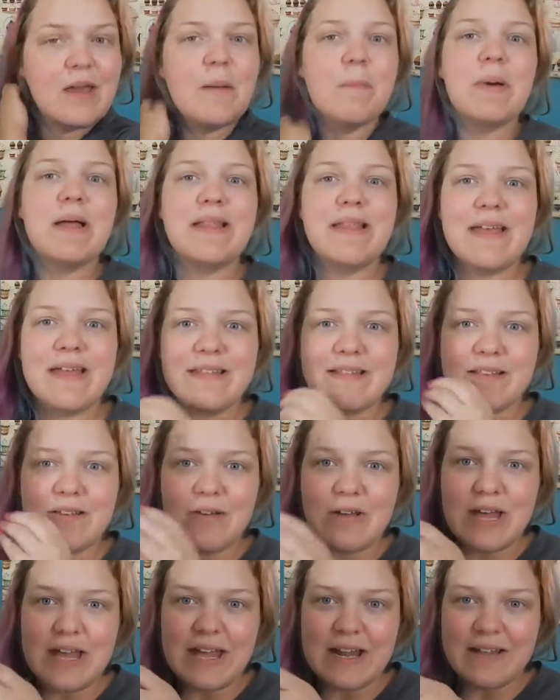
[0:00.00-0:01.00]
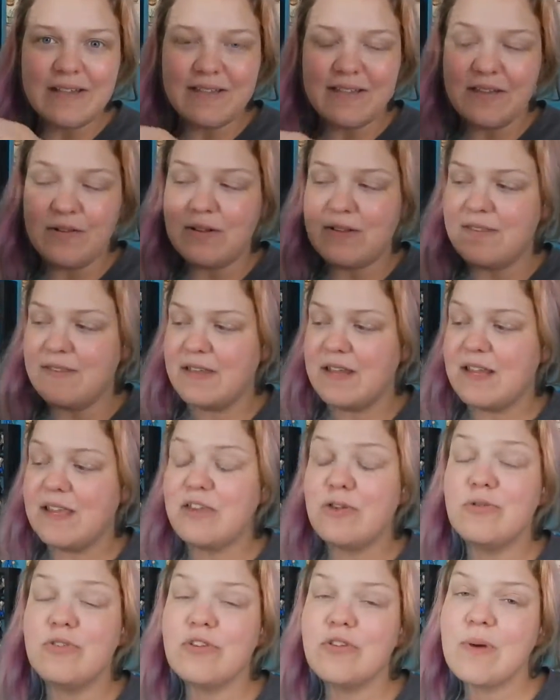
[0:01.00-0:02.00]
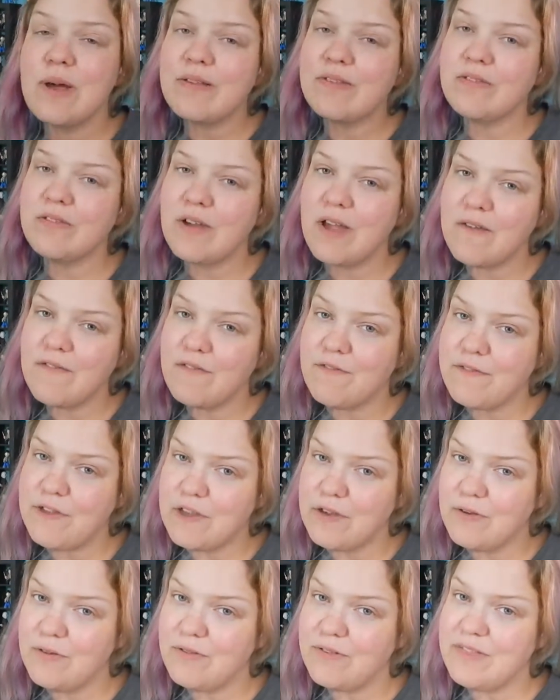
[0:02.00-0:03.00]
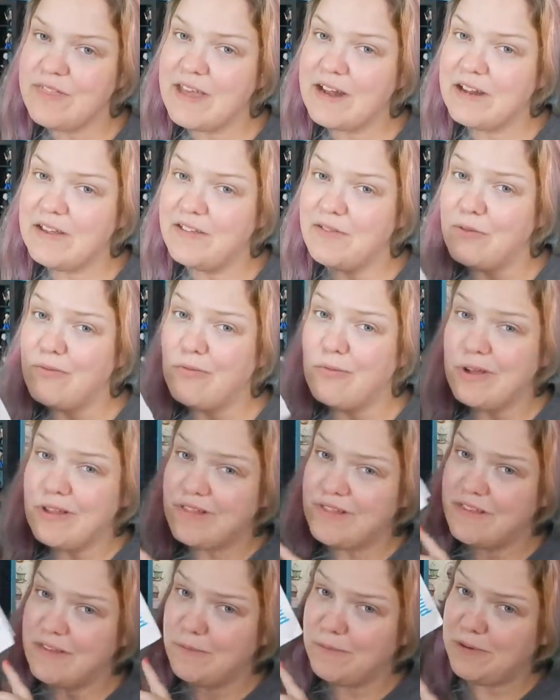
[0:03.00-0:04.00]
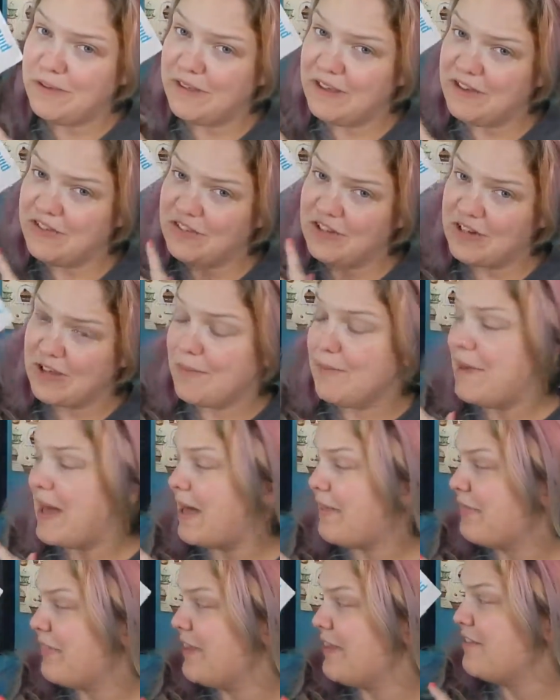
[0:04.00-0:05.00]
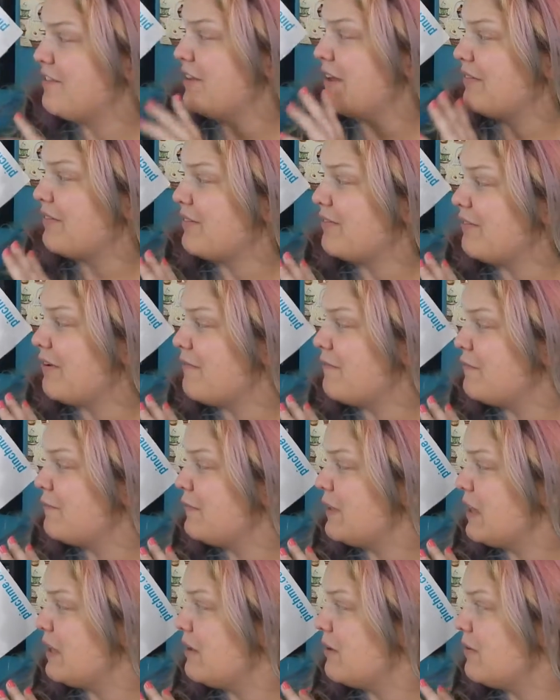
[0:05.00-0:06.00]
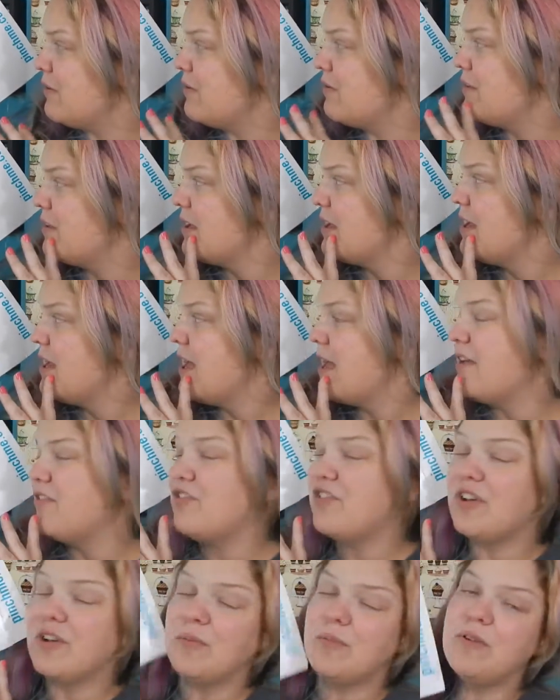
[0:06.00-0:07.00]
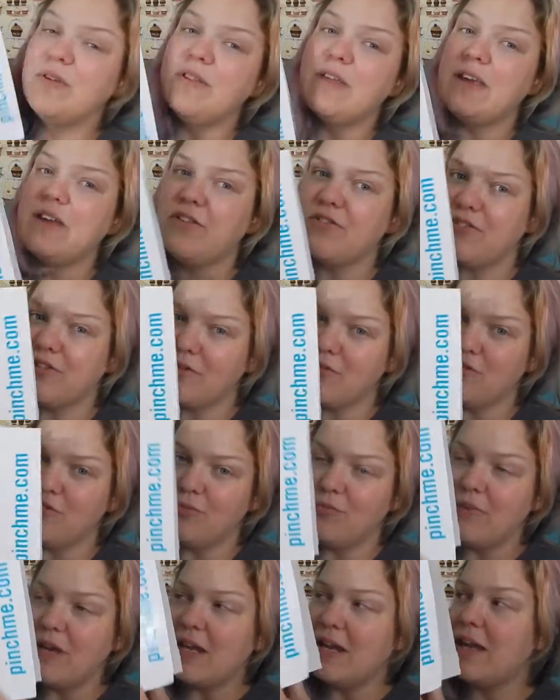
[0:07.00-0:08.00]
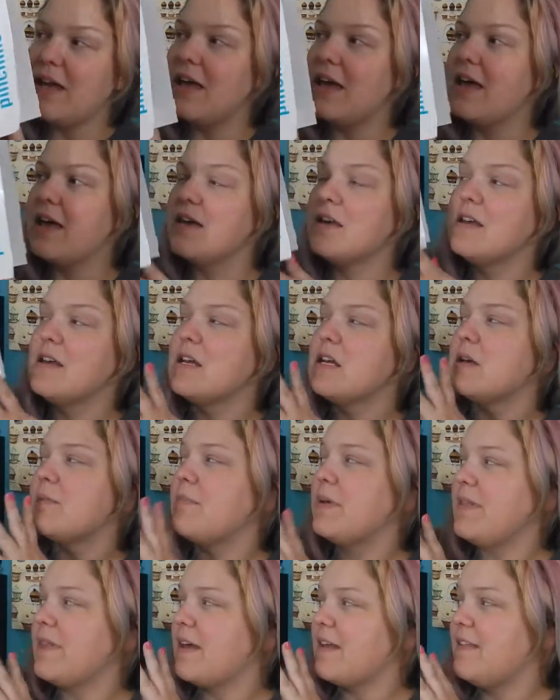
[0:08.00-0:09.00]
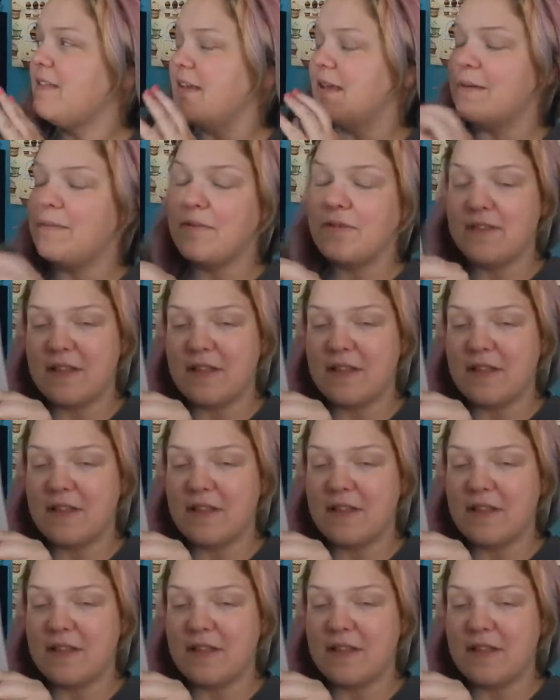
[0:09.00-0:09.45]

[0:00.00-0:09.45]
But let's go ahead and see what's in it. You do have to write reviews. That is one stipulation about this. You have to write reviews and share them to, like, your social media. But that's it.